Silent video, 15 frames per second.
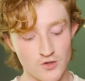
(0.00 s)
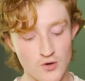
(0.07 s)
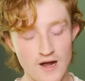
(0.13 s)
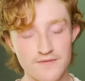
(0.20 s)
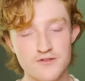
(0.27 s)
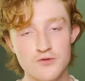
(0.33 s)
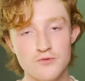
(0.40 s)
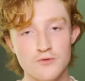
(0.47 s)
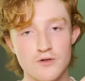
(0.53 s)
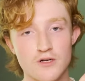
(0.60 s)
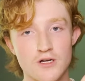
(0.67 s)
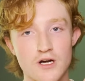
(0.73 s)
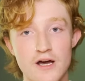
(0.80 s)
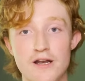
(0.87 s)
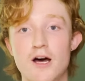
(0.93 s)
you have to
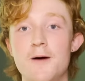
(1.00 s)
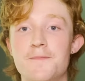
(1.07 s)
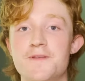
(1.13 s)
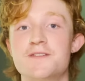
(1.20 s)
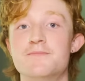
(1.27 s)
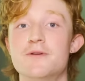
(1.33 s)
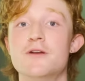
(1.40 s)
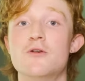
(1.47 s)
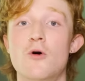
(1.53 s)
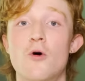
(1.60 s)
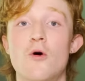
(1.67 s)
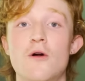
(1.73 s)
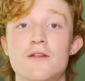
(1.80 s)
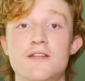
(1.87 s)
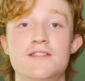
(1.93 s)
cut up this big
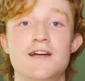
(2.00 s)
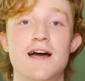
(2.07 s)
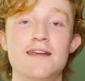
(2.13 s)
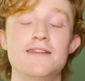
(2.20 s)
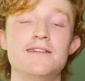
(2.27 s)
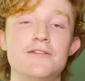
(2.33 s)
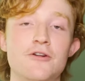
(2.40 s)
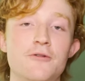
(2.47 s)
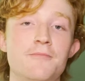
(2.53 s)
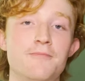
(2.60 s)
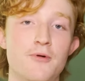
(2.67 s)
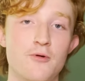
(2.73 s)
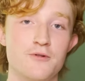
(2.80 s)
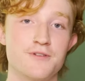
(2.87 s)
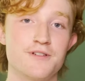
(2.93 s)
goal into tiny little
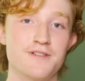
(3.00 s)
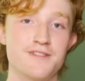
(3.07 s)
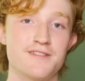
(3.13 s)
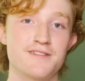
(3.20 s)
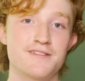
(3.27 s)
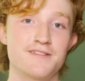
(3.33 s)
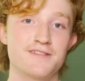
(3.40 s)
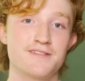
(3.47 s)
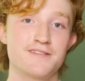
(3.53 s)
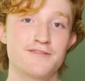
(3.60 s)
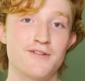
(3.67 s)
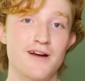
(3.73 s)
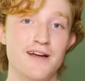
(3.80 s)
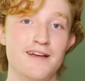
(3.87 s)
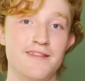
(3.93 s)
portions,
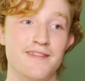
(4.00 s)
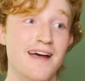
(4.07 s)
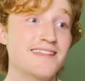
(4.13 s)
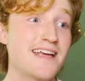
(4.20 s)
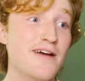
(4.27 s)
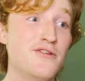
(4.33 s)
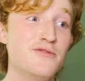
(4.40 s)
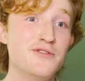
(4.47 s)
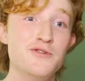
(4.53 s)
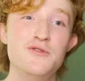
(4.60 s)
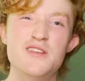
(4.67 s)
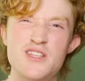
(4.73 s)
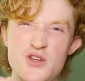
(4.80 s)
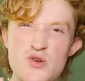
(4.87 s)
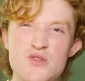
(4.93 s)
right? That's how you do
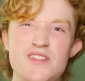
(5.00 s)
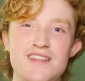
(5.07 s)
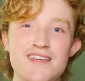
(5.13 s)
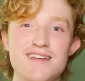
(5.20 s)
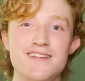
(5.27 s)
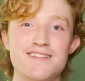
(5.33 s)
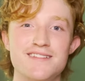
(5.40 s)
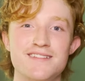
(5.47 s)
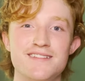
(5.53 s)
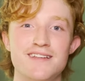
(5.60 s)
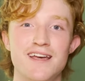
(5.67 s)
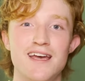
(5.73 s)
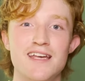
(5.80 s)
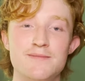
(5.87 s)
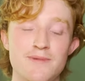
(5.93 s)
huge things,
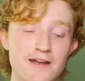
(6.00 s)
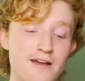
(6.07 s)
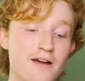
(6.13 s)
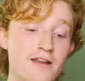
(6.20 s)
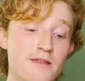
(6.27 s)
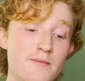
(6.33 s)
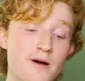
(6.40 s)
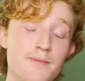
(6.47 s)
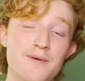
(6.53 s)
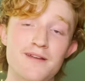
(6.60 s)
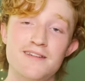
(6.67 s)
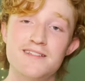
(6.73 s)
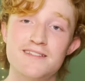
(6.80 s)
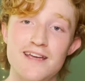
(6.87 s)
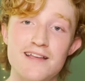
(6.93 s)
is by cutting them up
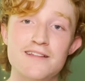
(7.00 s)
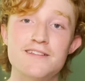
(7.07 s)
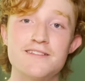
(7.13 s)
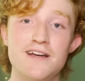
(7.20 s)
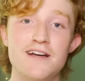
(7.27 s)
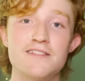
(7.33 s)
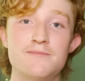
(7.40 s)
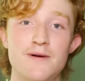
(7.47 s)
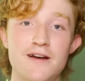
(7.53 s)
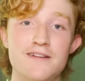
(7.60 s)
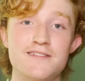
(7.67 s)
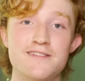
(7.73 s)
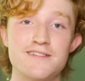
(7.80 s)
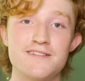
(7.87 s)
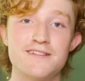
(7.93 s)
into daily size
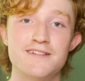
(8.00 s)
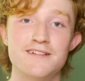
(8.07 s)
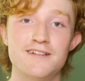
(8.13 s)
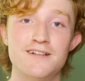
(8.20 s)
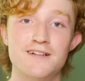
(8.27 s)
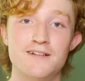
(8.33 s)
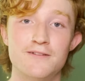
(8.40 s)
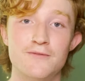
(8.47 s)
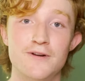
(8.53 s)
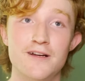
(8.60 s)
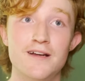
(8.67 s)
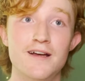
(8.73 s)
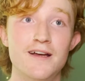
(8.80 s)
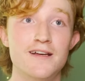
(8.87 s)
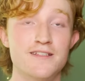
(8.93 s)
bites, right?